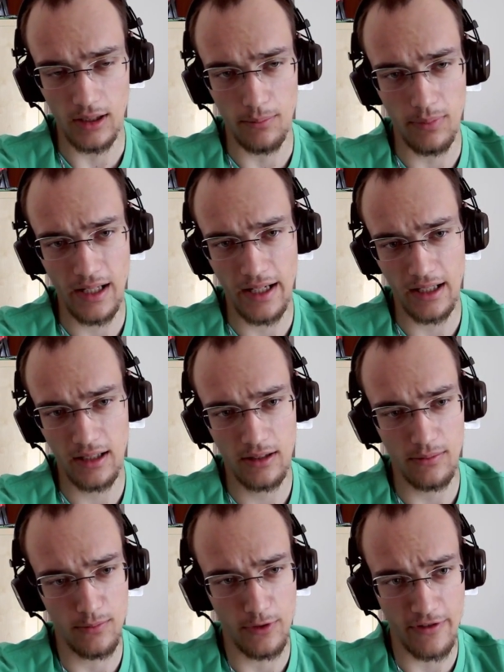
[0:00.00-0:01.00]

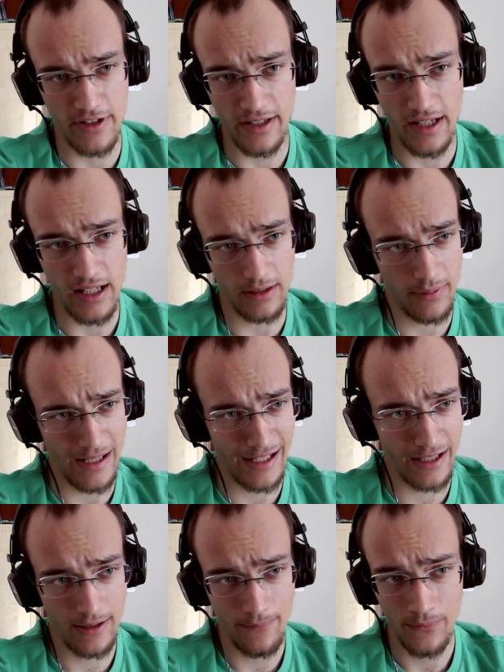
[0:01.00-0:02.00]
Black moves the knight
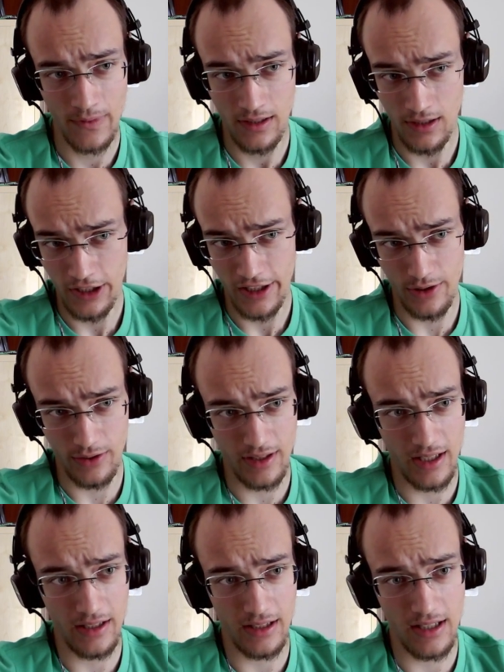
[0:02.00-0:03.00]
back, you
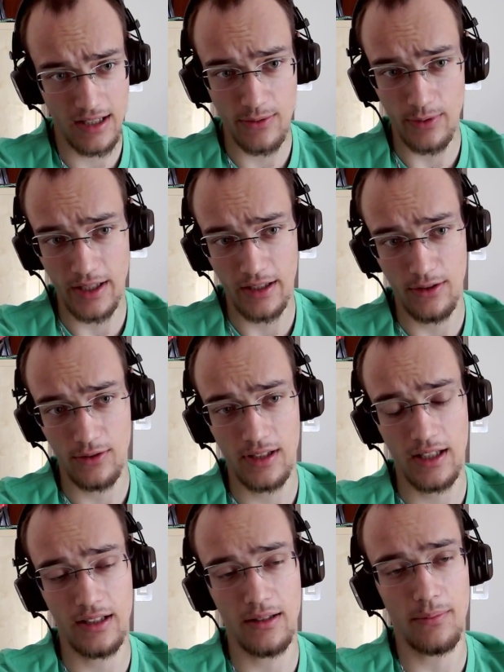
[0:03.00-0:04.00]
take this one and you
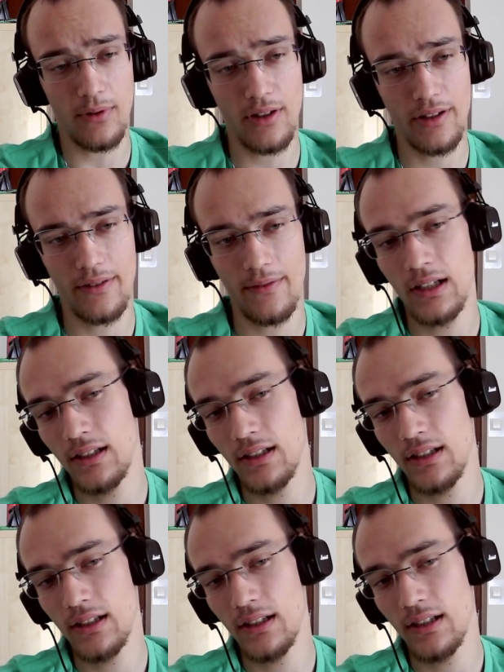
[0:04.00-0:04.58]
take the pawn.